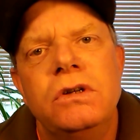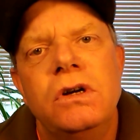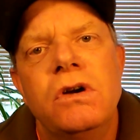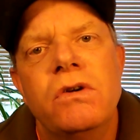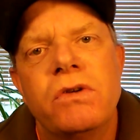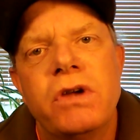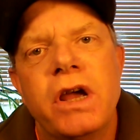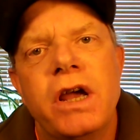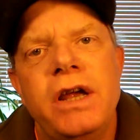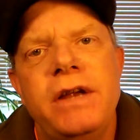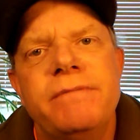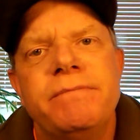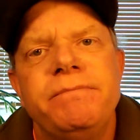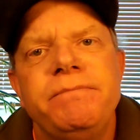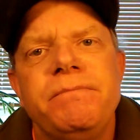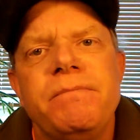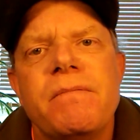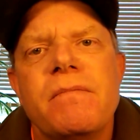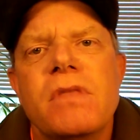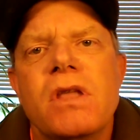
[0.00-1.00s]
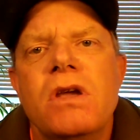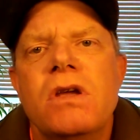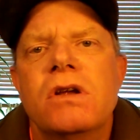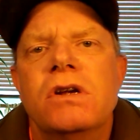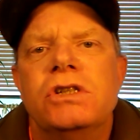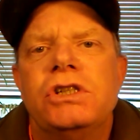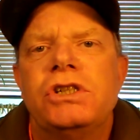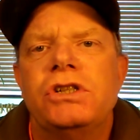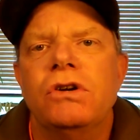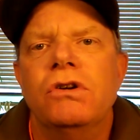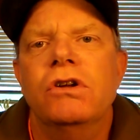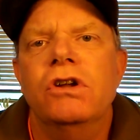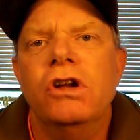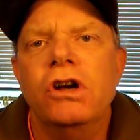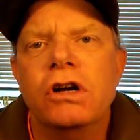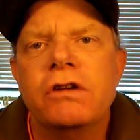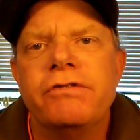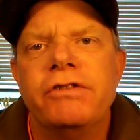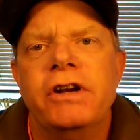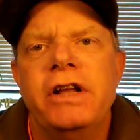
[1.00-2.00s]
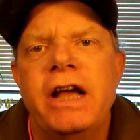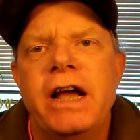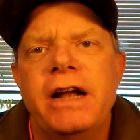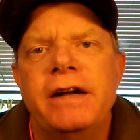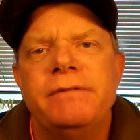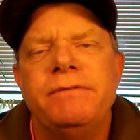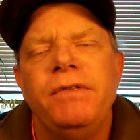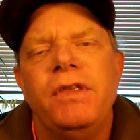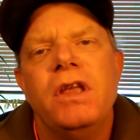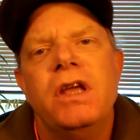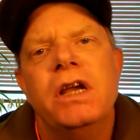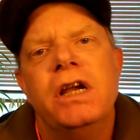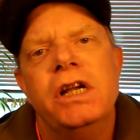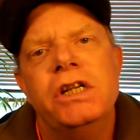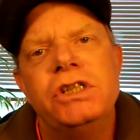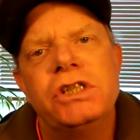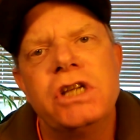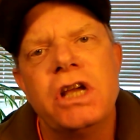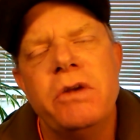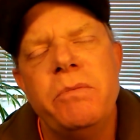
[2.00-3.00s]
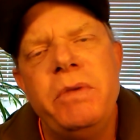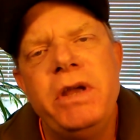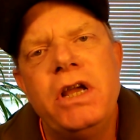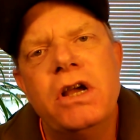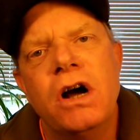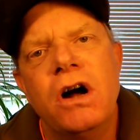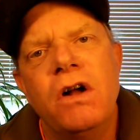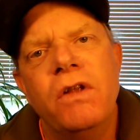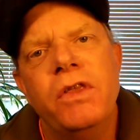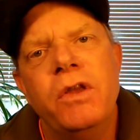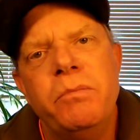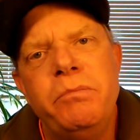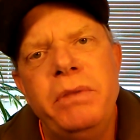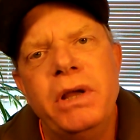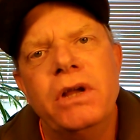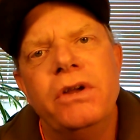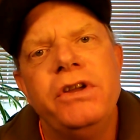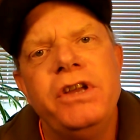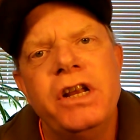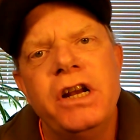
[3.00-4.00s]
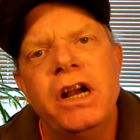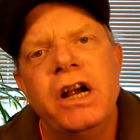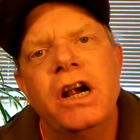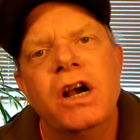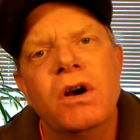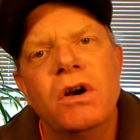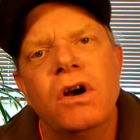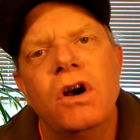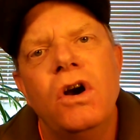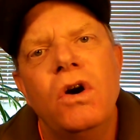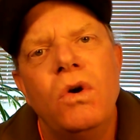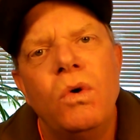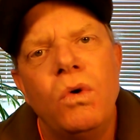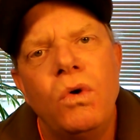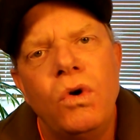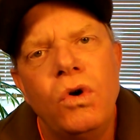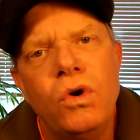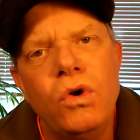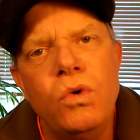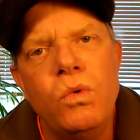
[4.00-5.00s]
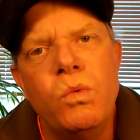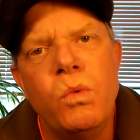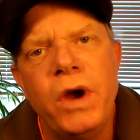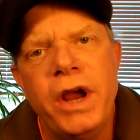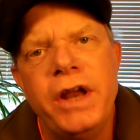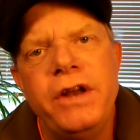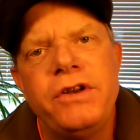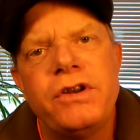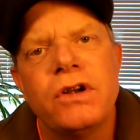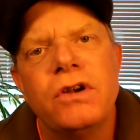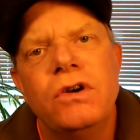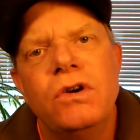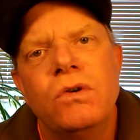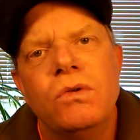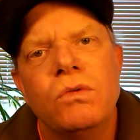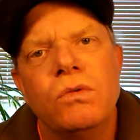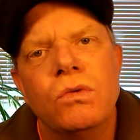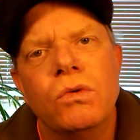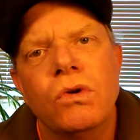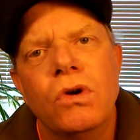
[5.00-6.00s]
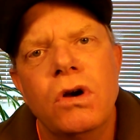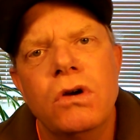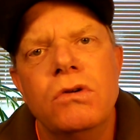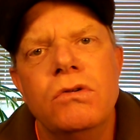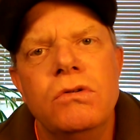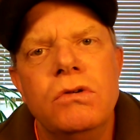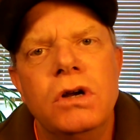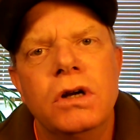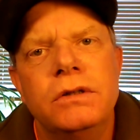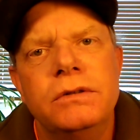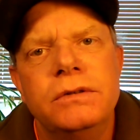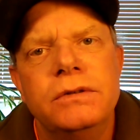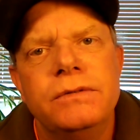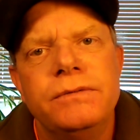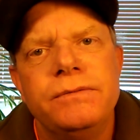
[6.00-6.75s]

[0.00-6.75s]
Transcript: Okay, so look for that. It's going to be called The Billionaire Who Went Rogue.